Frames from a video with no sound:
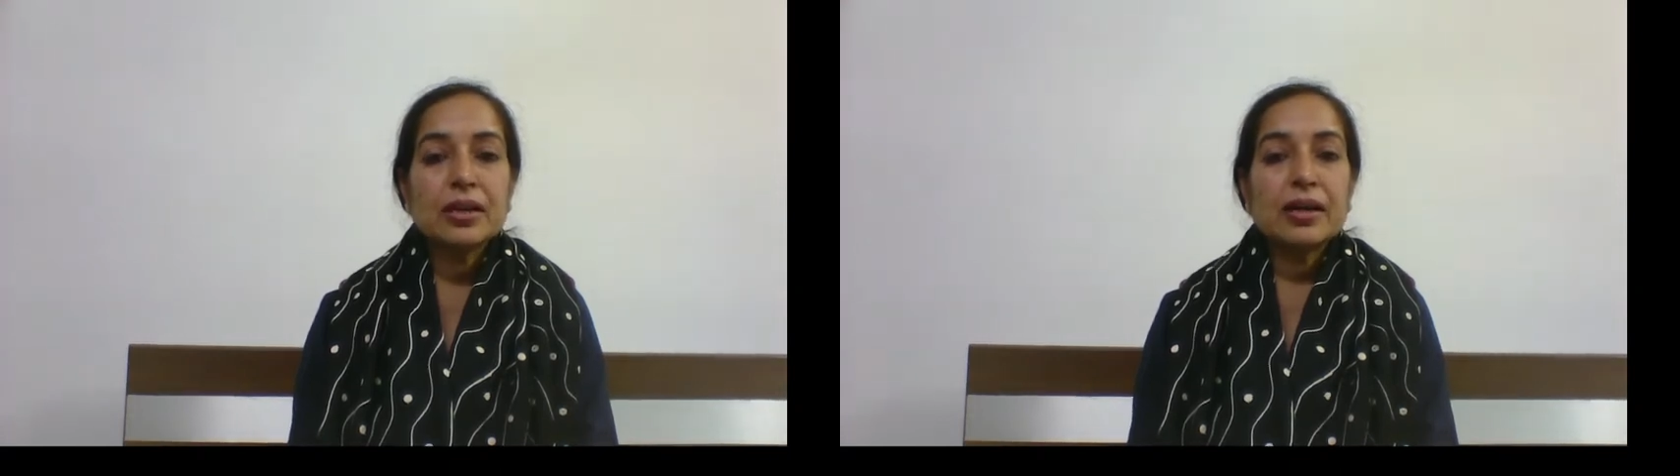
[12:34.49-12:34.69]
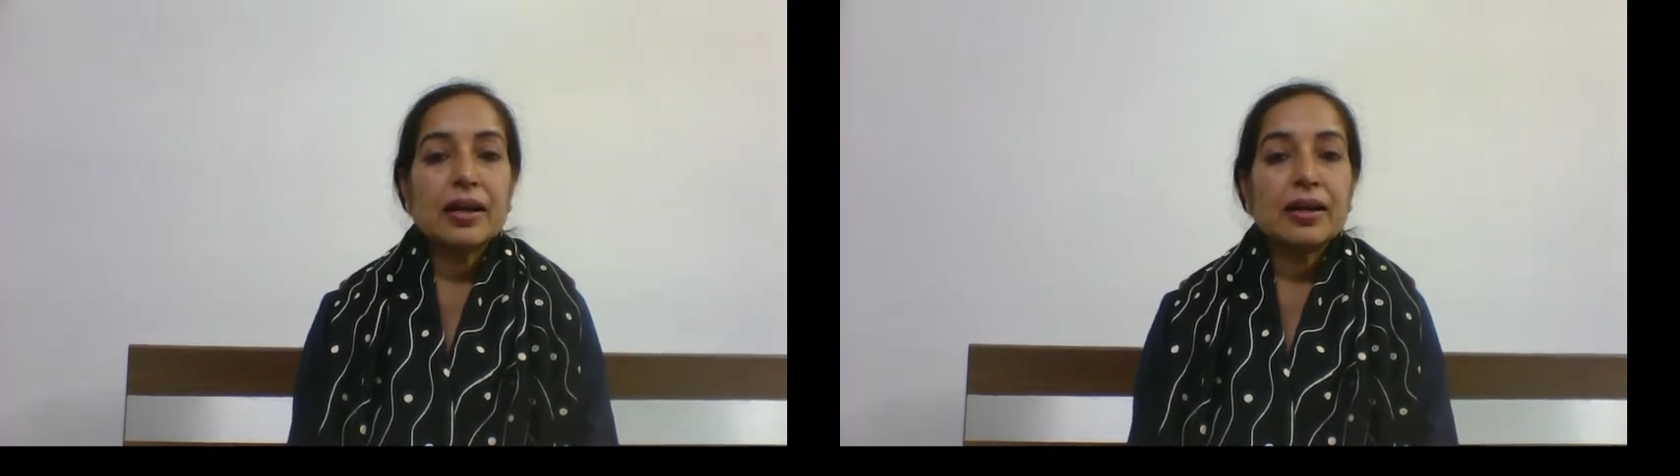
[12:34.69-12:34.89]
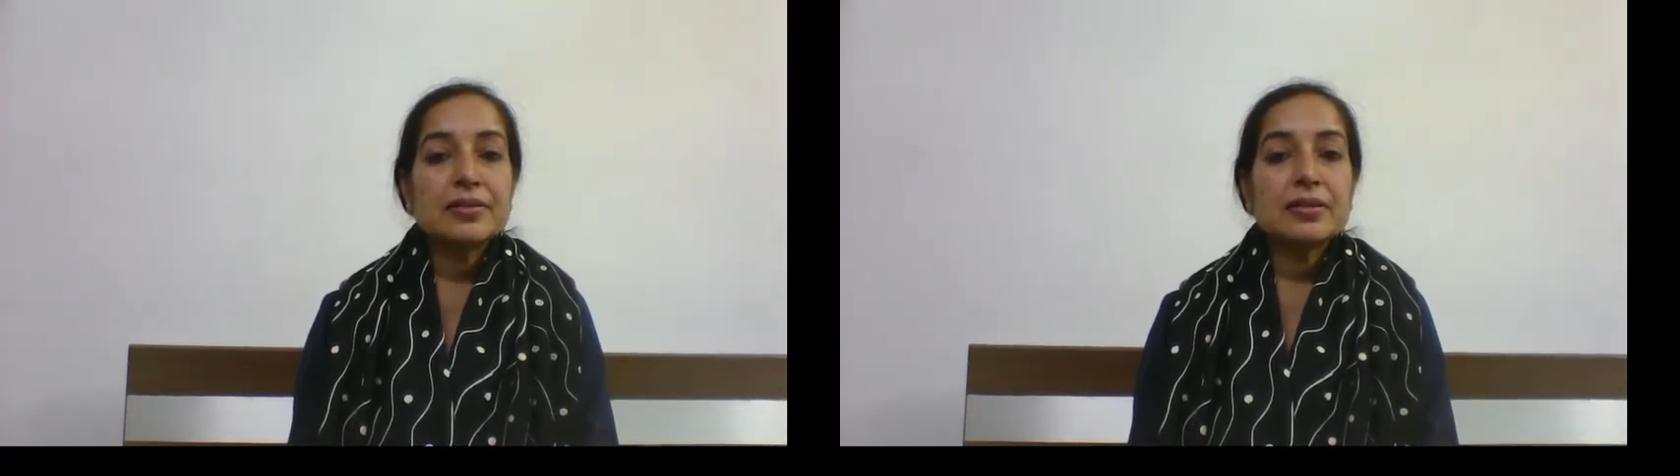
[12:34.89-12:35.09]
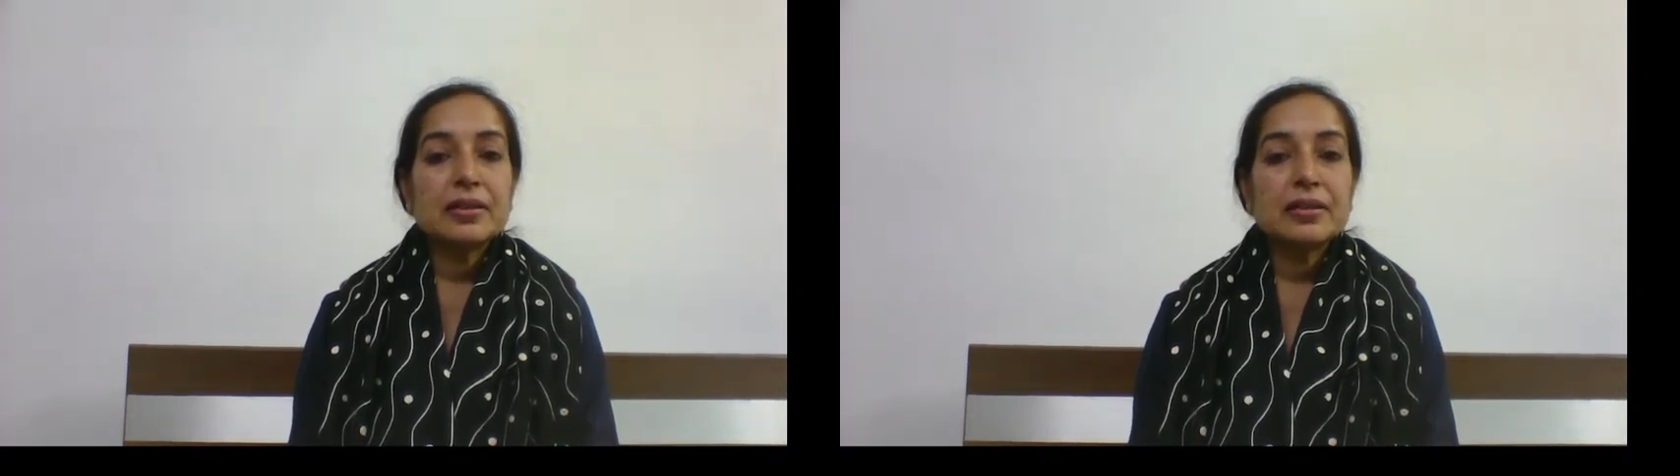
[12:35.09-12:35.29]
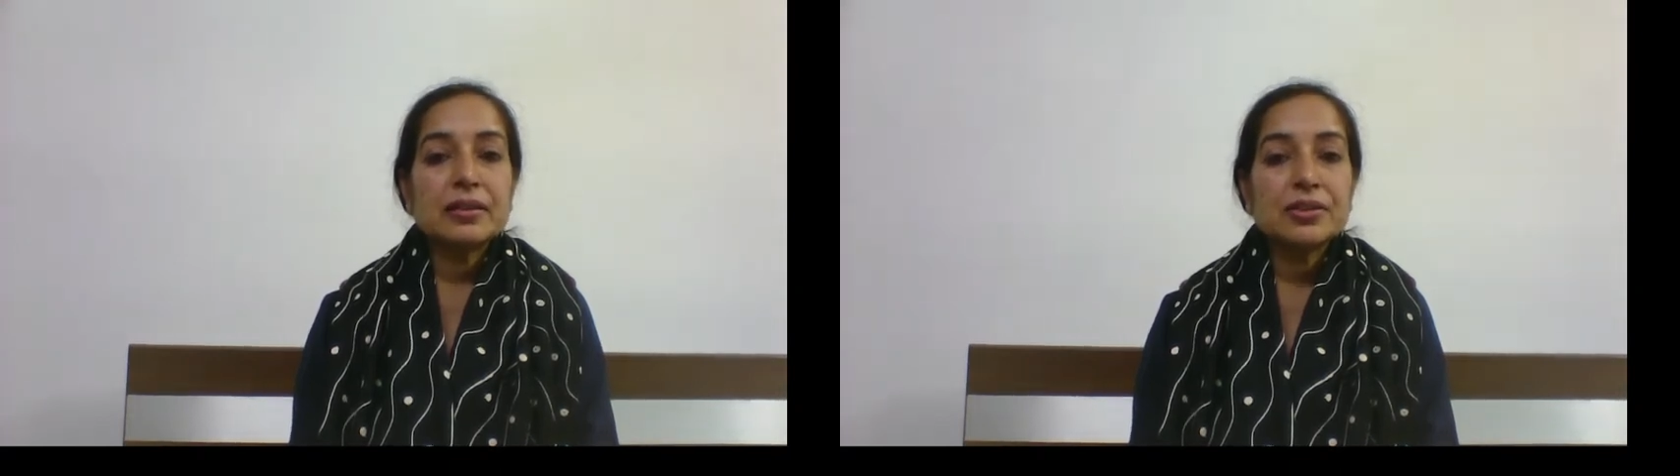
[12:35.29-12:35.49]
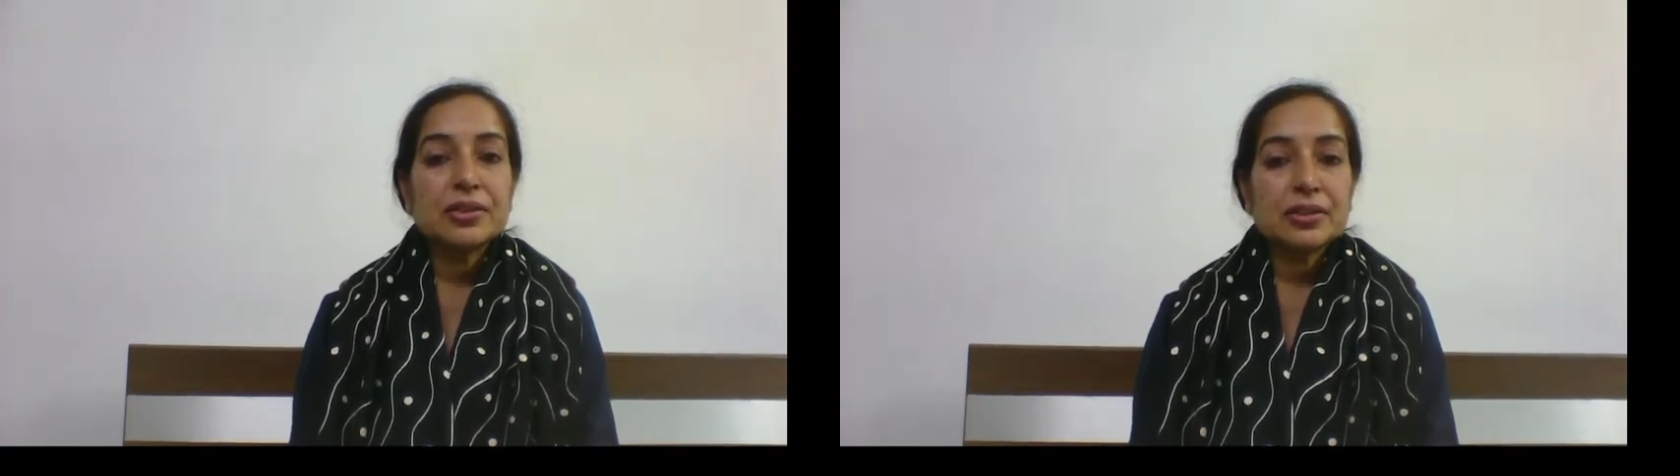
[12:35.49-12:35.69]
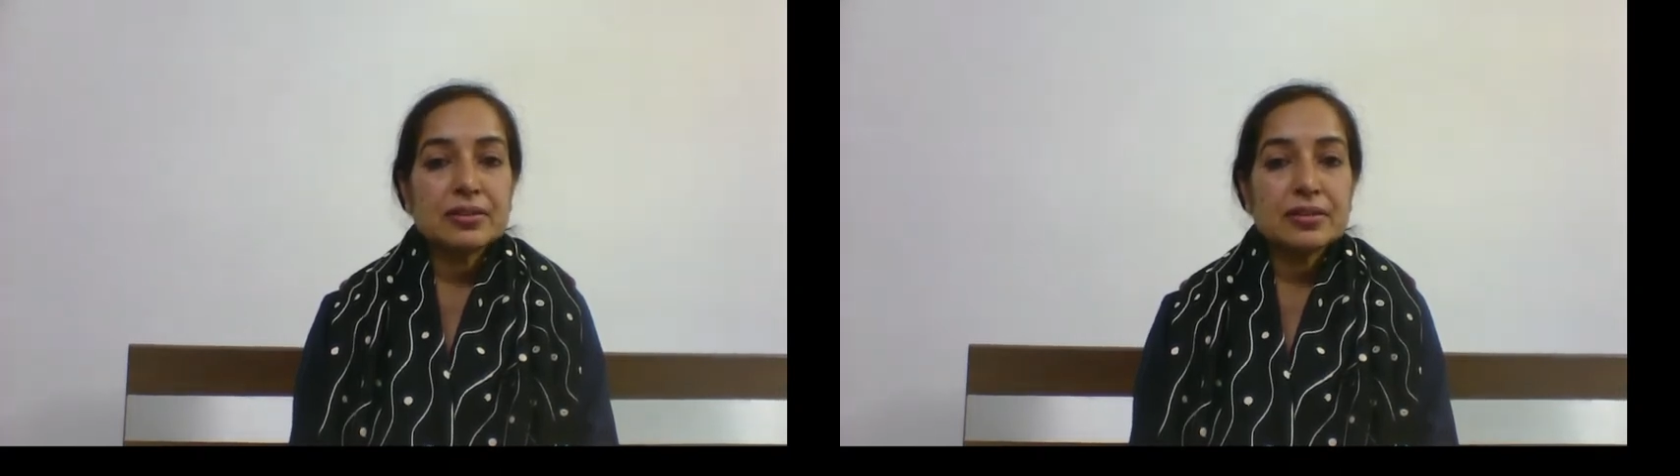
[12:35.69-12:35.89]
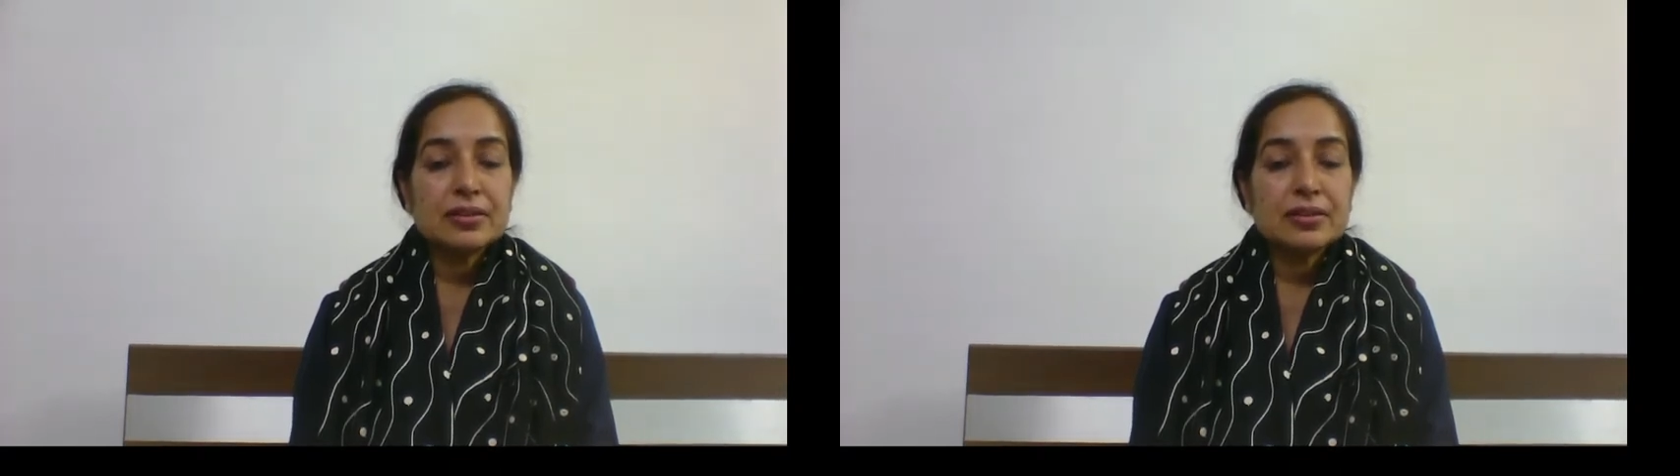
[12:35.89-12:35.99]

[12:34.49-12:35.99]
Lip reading: As delicious.